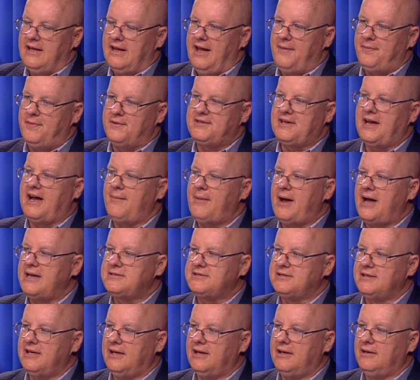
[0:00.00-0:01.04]
At the time, I
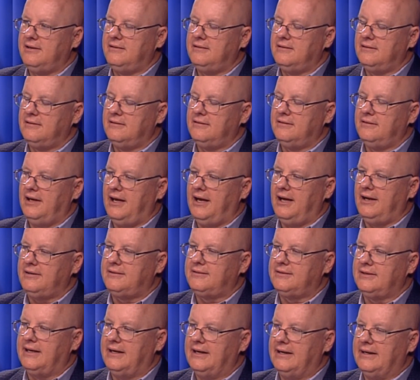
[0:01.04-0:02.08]
said
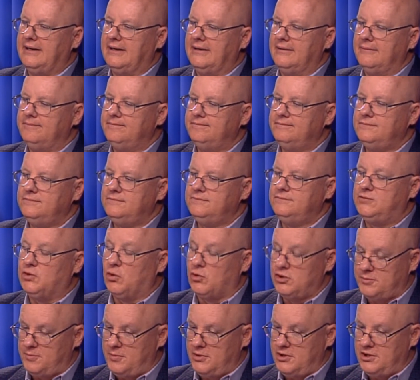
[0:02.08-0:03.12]
that
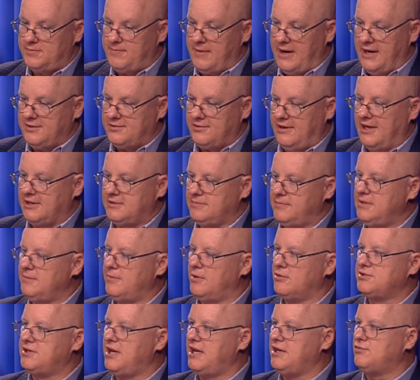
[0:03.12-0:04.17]
George Bush might turn out to be the
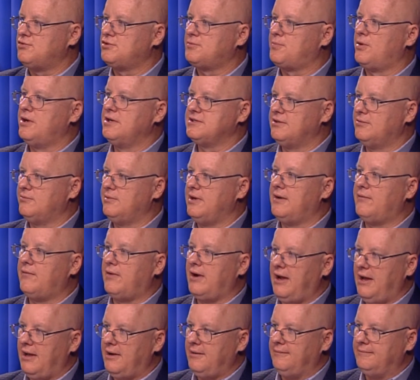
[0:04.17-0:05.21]
most dangerous president we ever
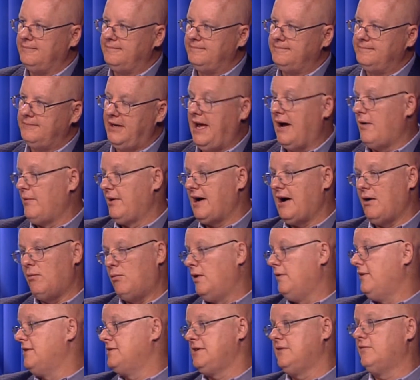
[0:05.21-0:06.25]
had. And now we got
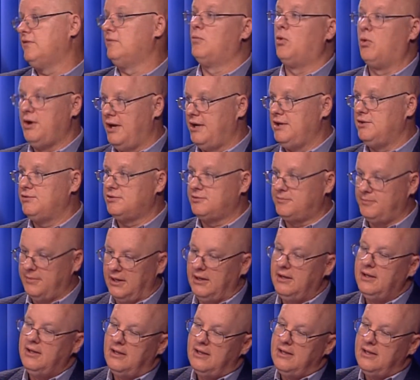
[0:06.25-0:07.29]
one that's even more dangerous. But
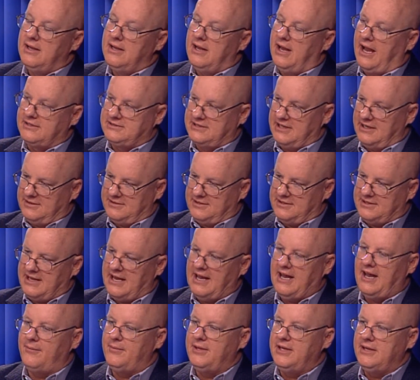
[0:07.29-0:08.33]
I said at the
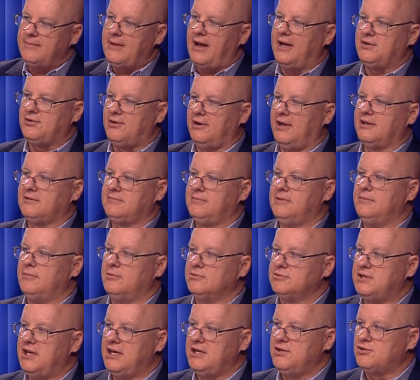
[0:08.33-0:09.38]
time he might turn out to be the
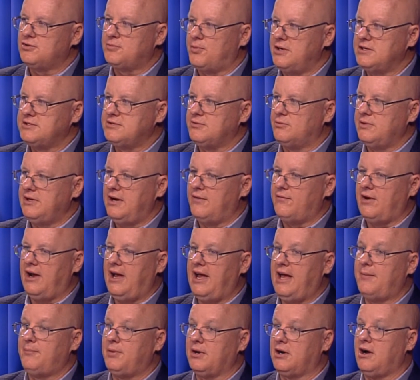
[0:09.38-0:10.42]
most dangerous president we ever
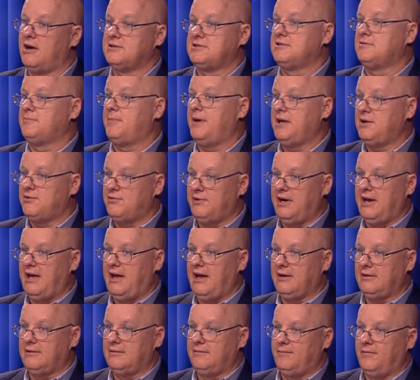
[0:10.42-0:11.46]
had because of the Patriot
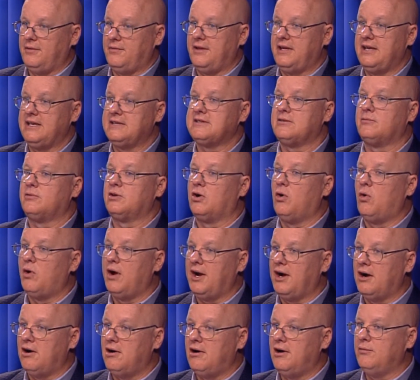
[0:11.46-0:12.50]
Act, the things that were
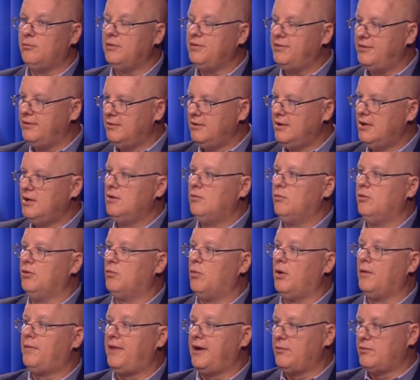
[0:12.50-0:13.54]
going on with
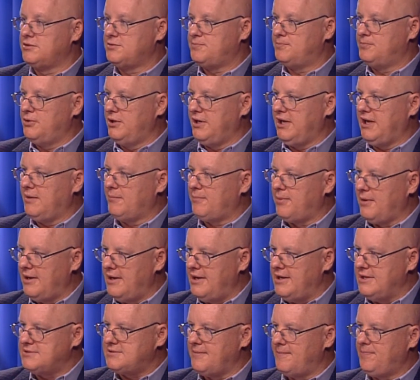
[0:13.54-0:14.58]
what they were putting in
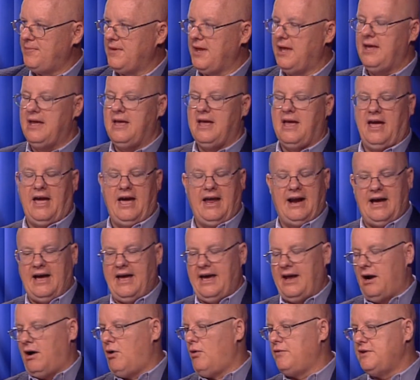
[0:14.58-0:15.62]
place. Right. And I
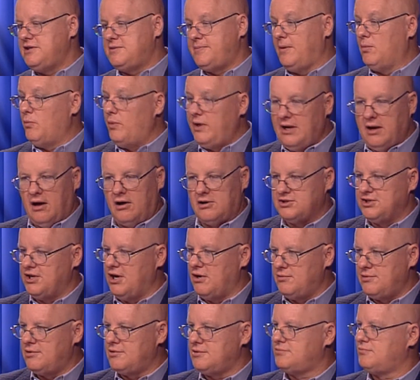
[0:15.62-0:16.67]
had all these people. We lost
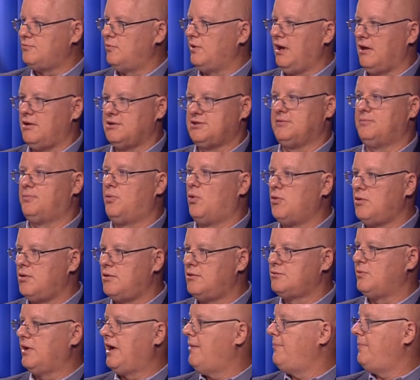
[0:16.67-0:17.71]
donors. We lost
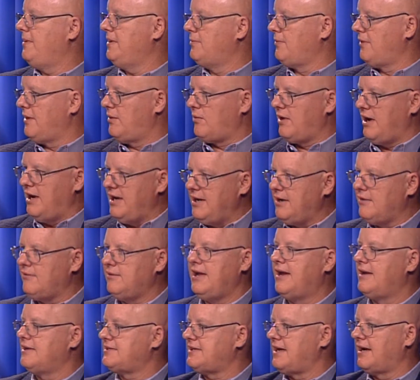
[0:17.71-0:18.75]
supporters. We got people that were
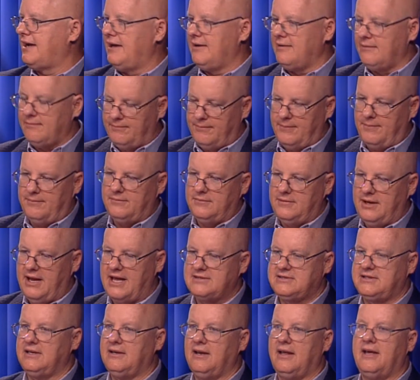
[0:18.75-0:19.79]
angry at us. I got
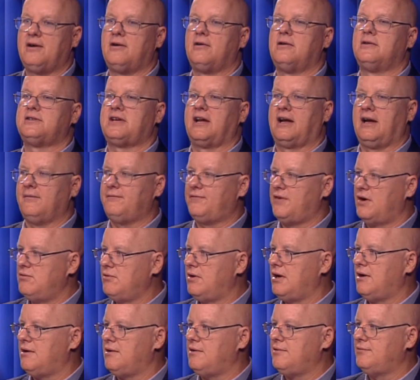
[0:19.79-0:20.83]
nasty letters. I got phone
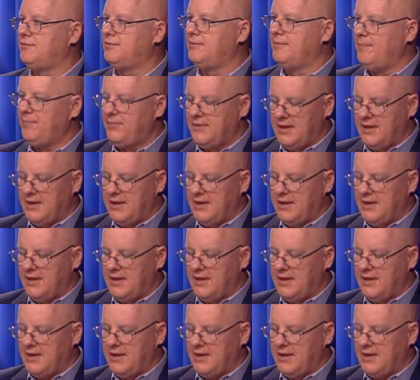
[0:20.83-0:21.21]
calls.